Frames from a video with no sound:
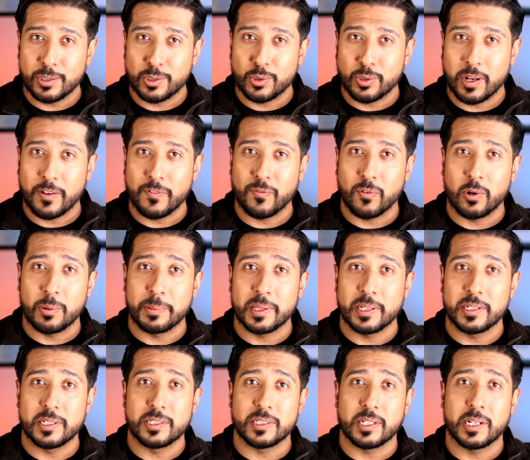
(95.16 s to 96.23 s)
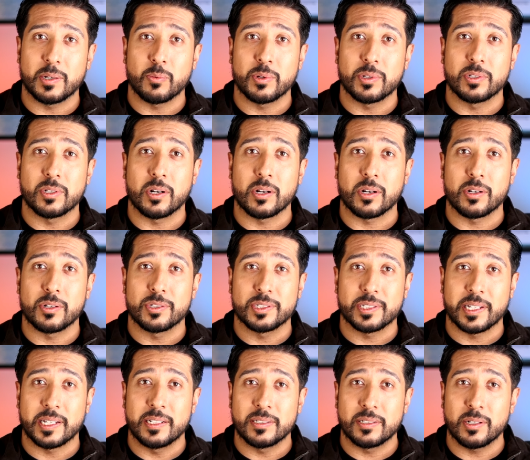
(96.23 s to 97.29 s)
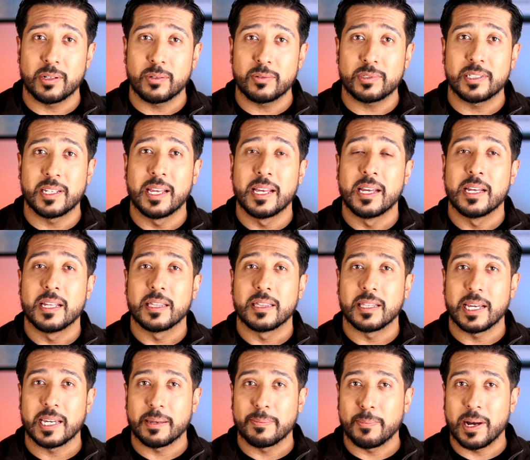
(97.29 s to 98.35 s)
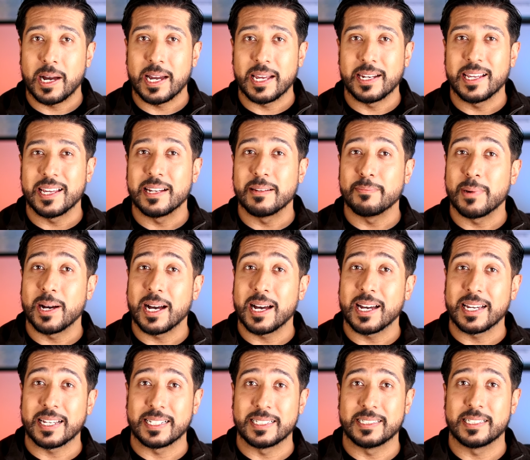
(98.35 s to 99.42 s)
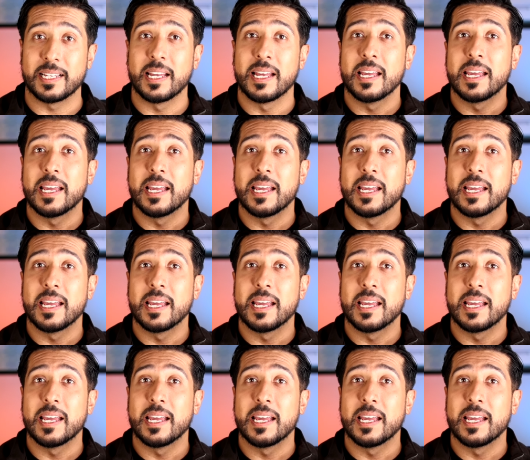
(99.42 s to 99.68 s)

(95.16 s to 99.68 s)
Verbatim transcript: to try formula design with darker skin tones like mine in mind.